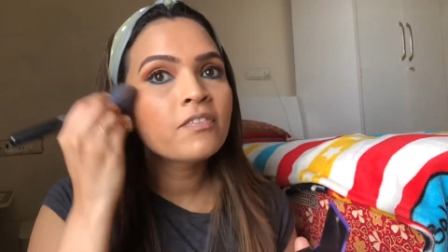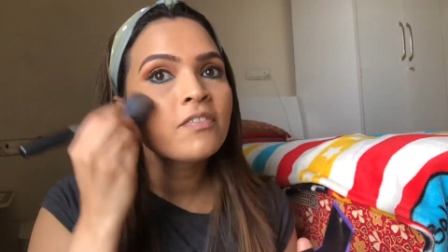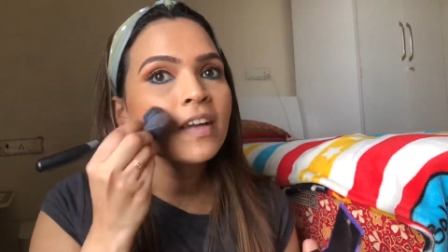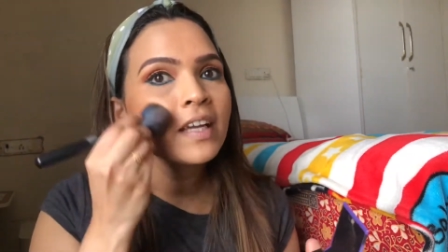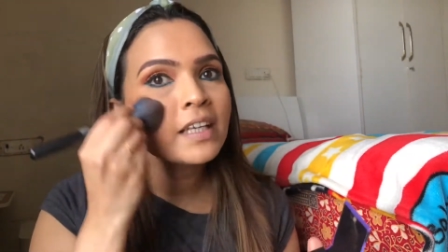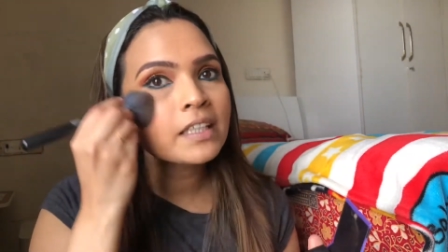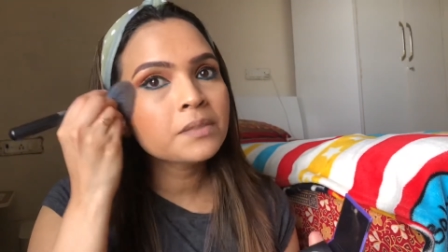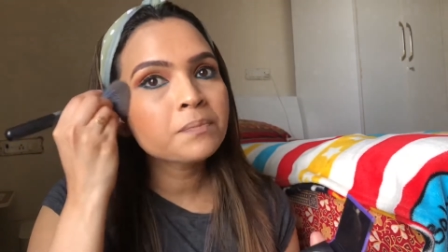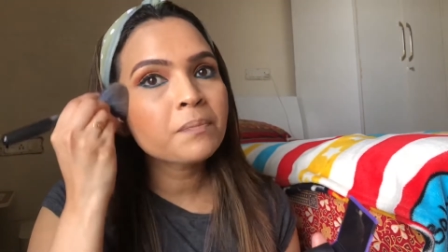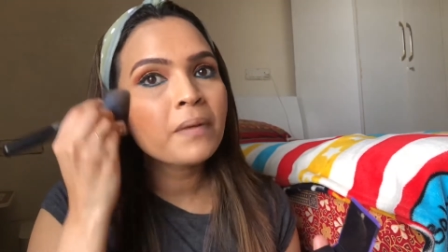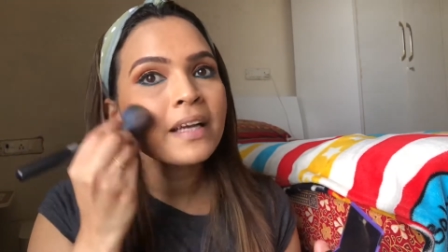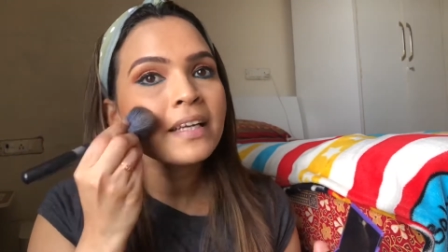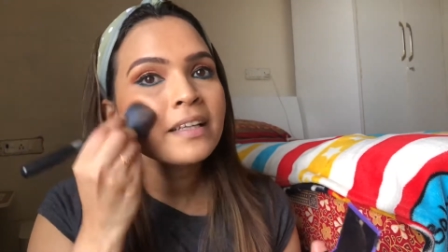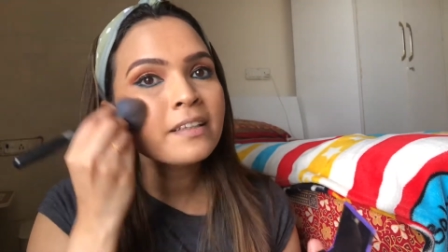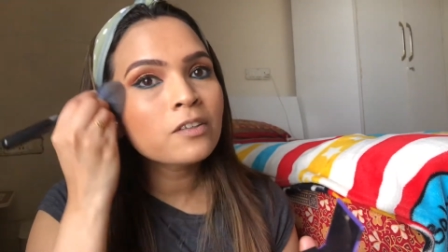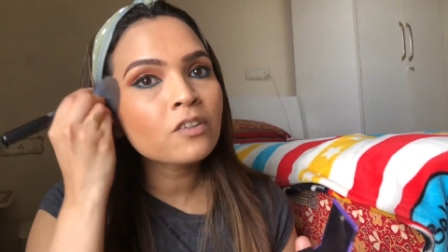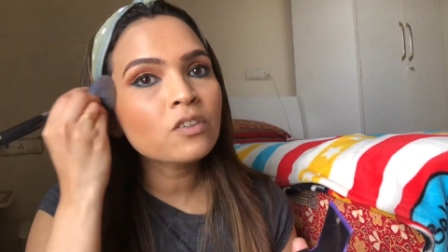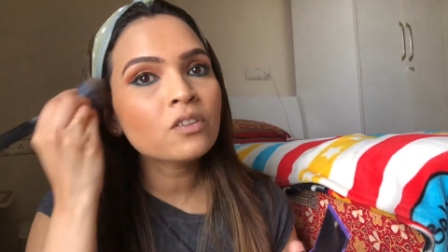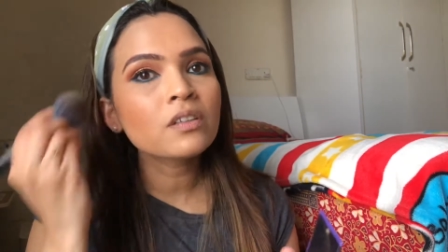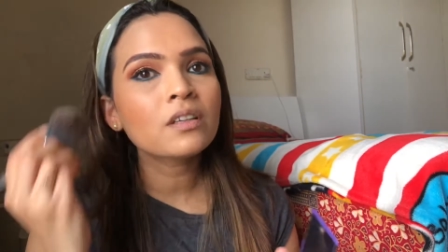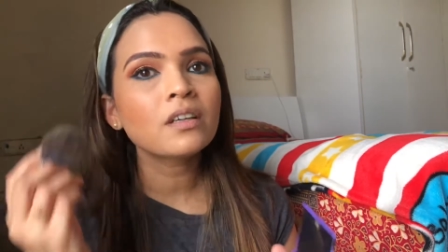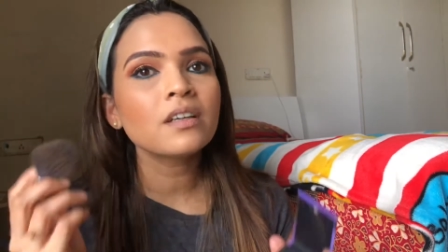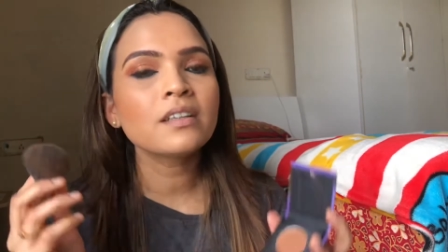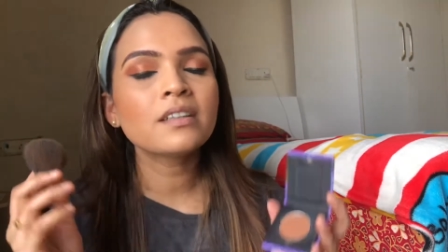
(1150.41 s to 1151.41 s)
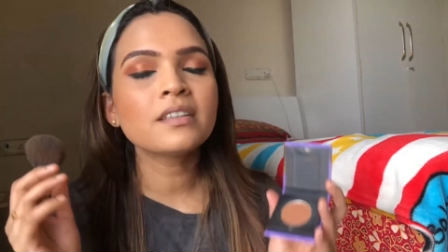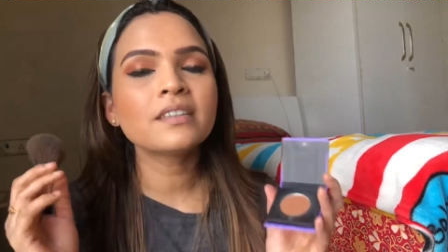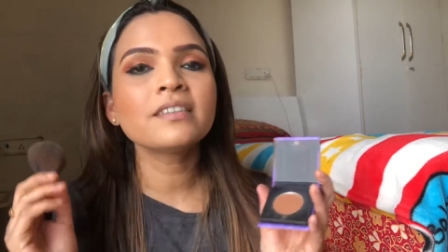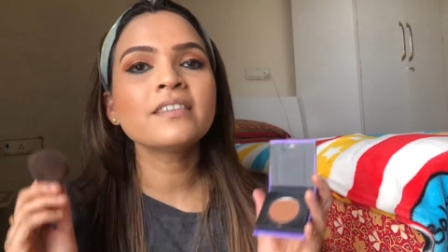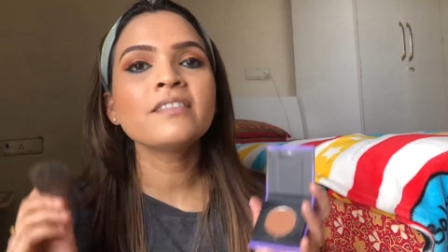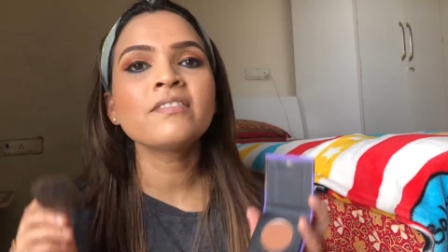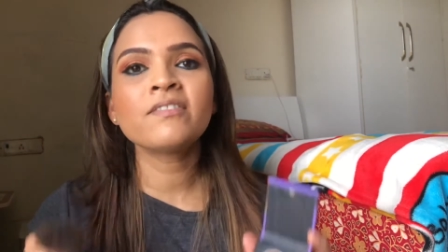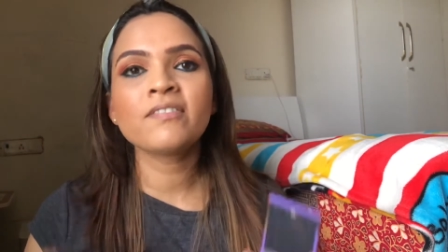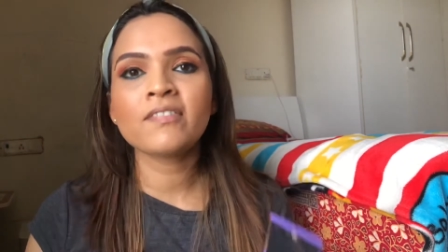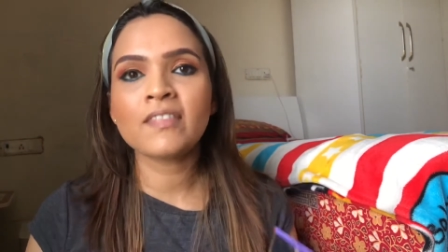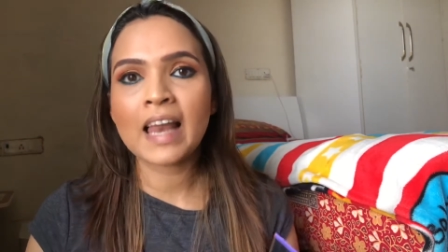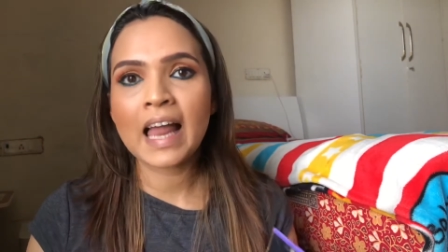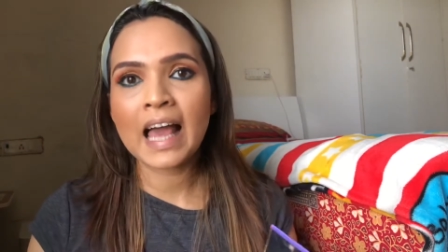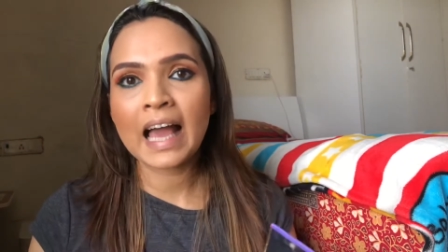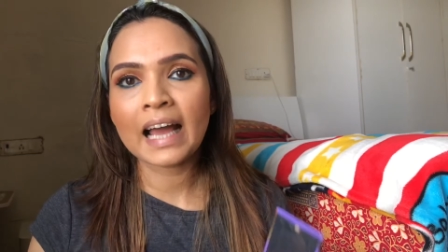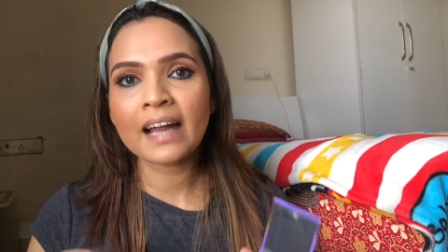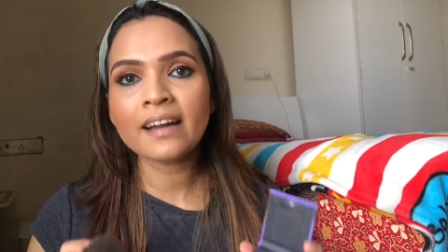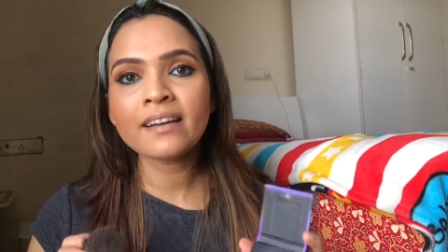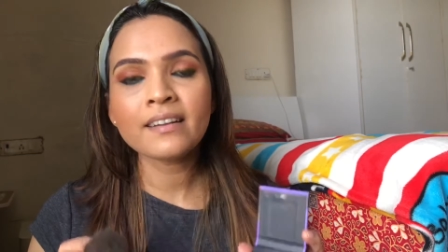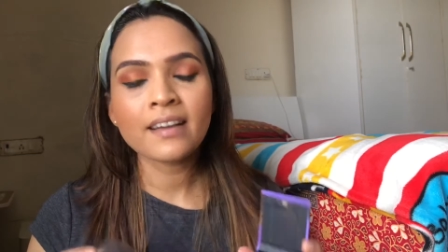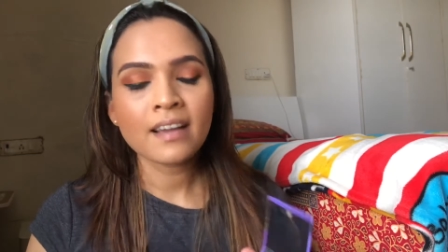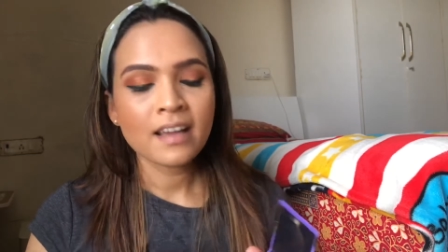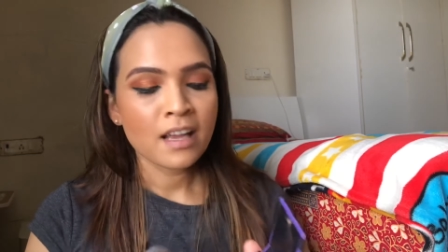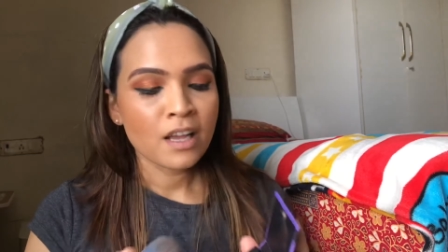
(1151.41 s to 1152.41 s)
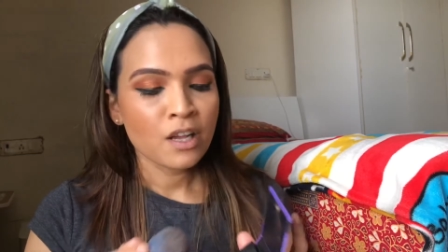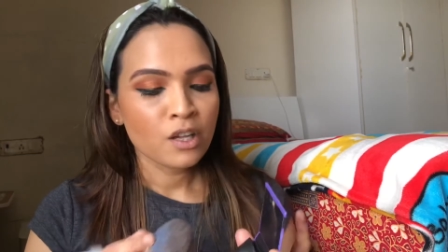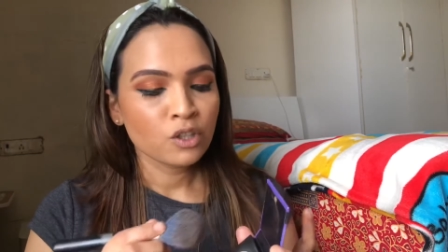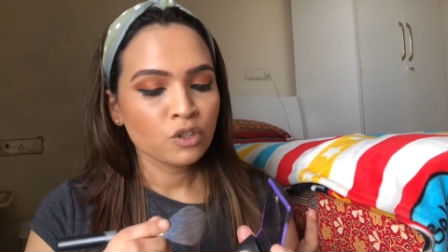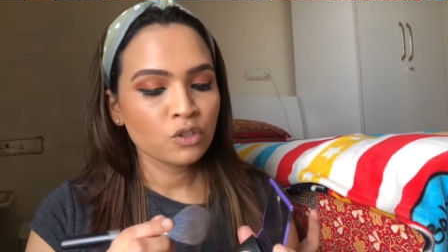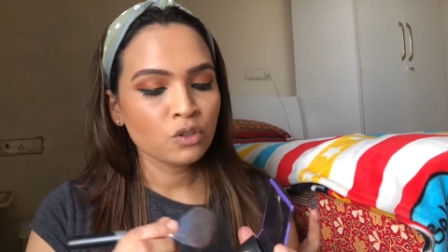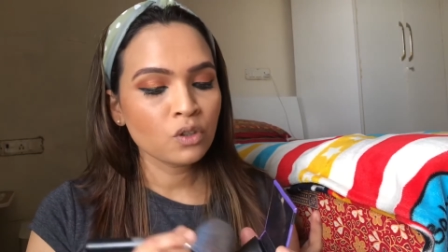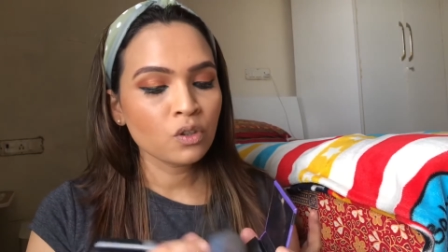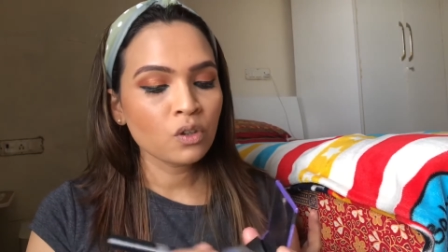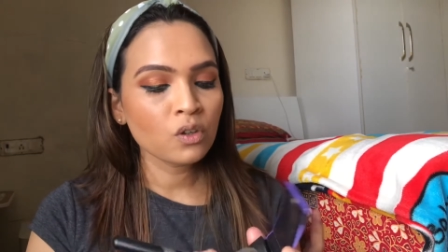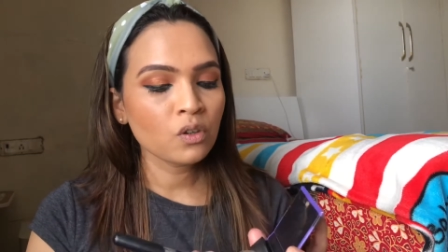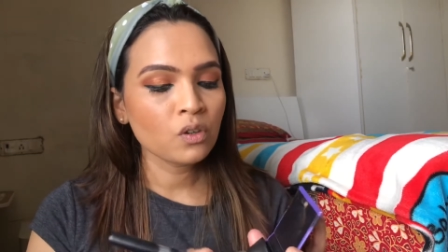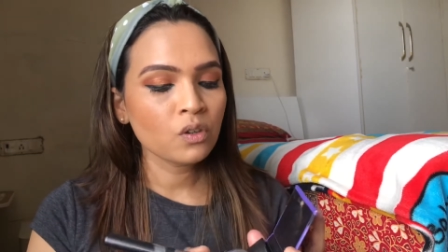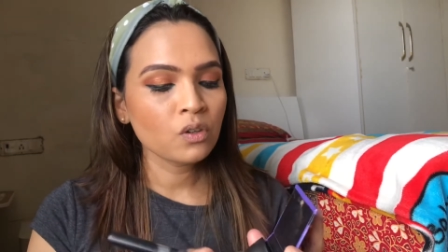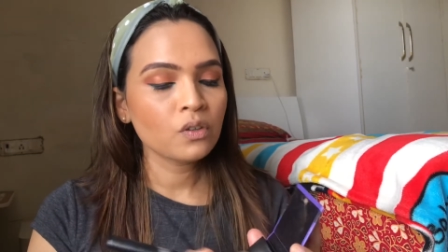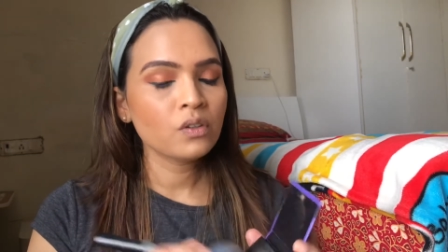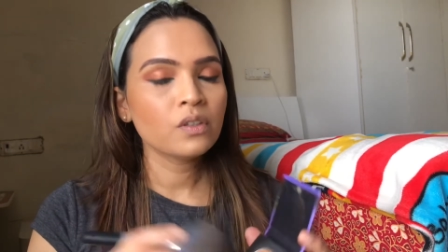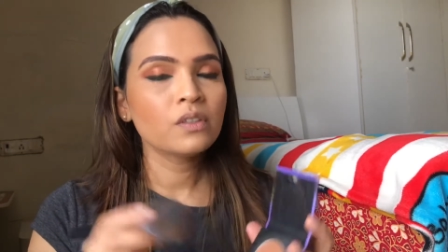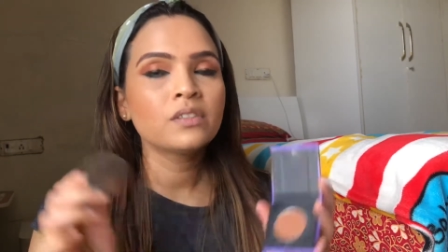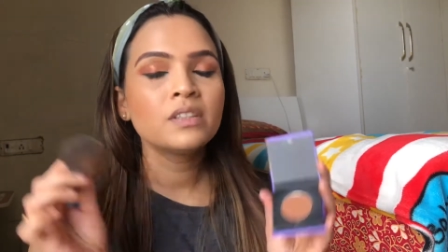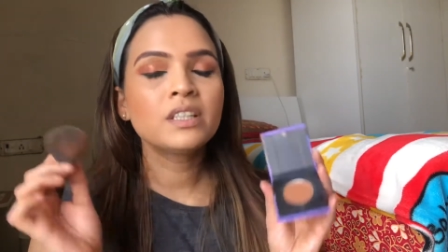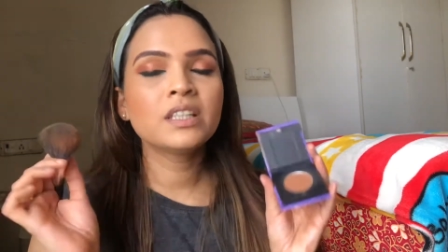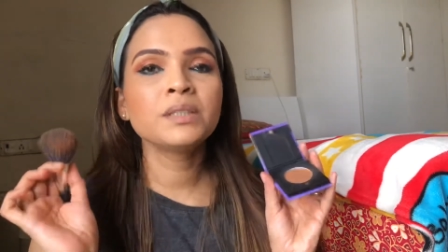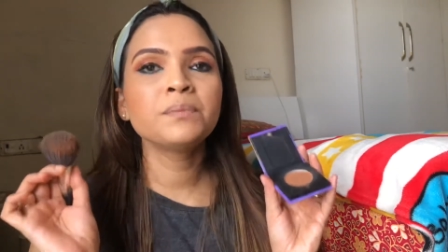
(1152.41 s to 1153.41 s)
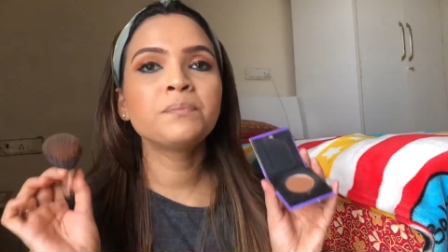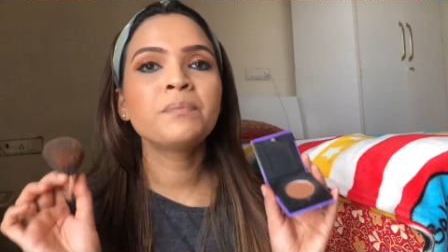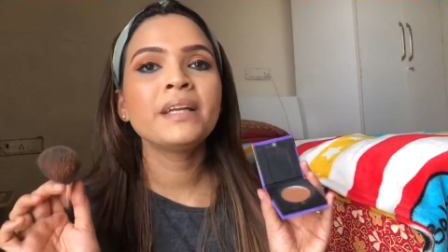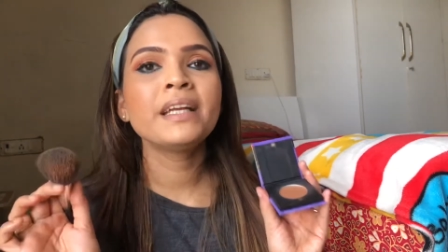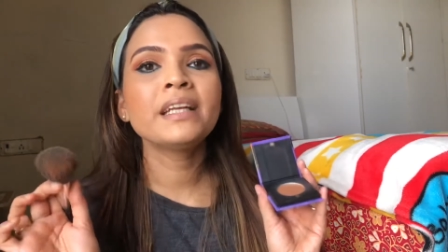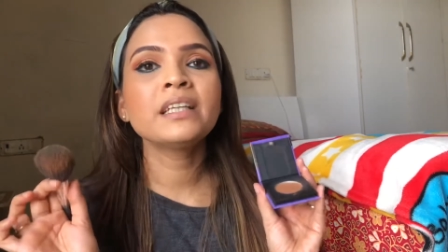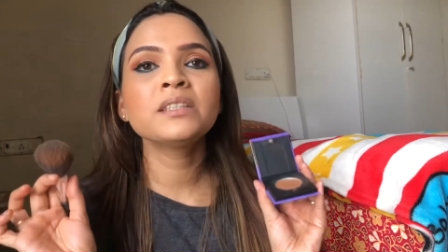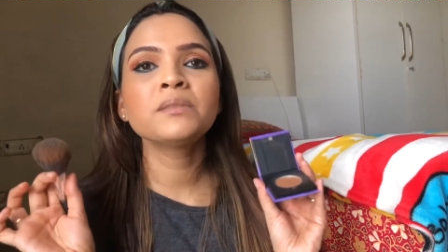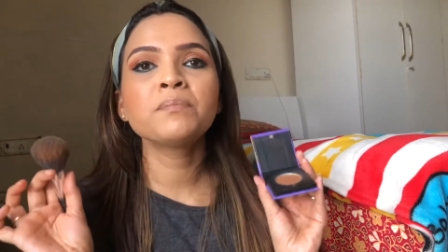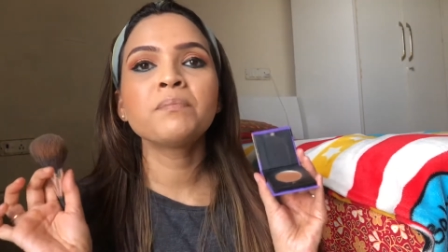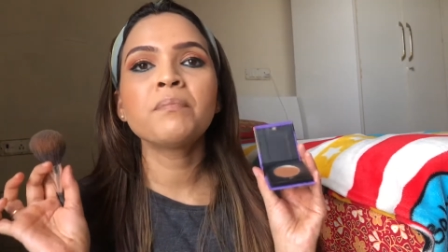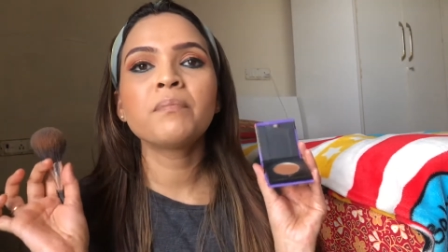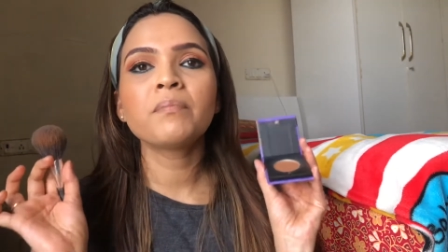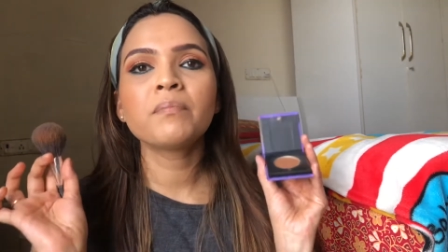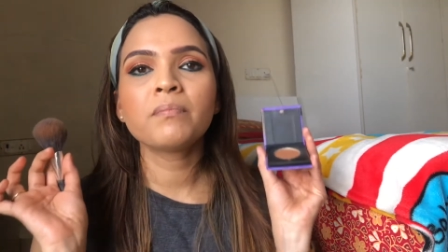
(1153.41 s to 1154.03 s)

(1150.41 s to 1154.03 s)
face might look a little flat so this brings